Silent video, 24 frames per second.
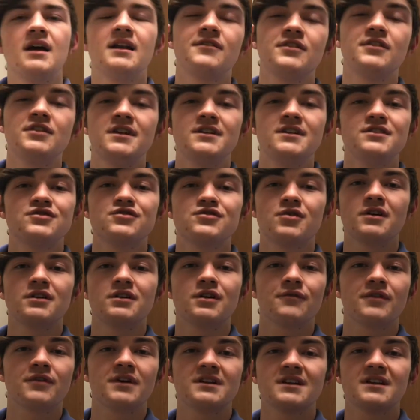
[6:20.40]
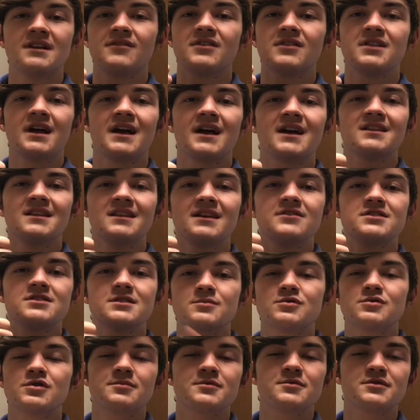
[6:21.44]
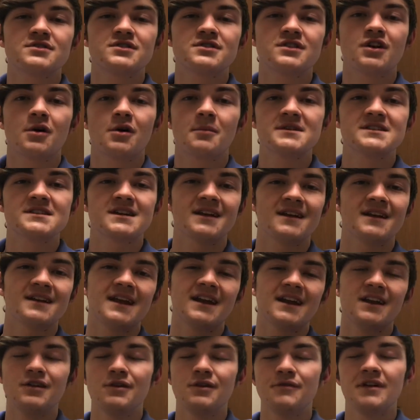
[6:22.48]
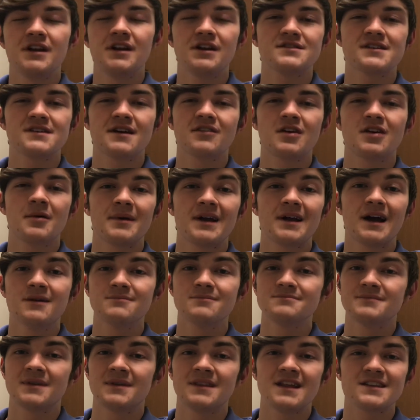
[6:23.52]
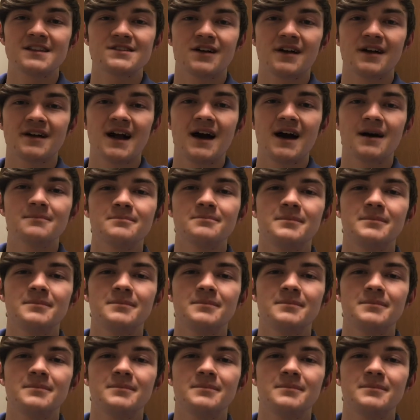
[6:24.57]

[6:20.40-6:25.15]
if you did enjoy, don't forget to leave a like, leave a subscription so you don't miss out on any new videos I have coming out. And that's all I got.